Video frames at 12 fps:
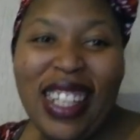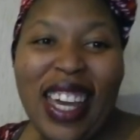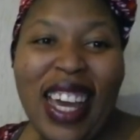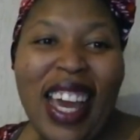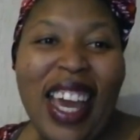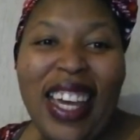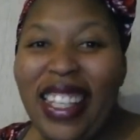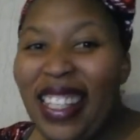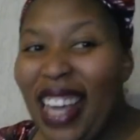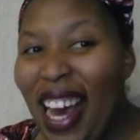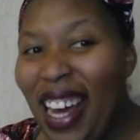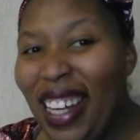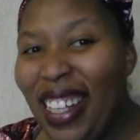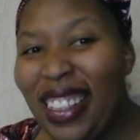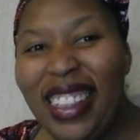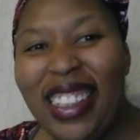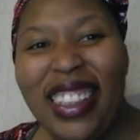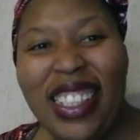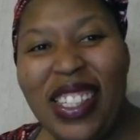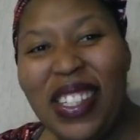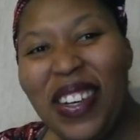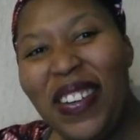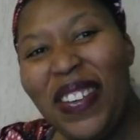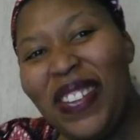Yeah. So
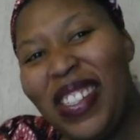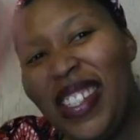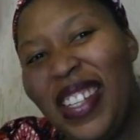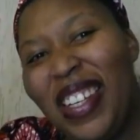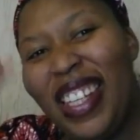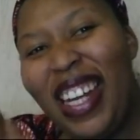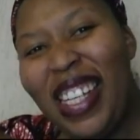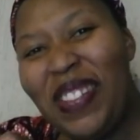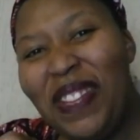see you in the next video,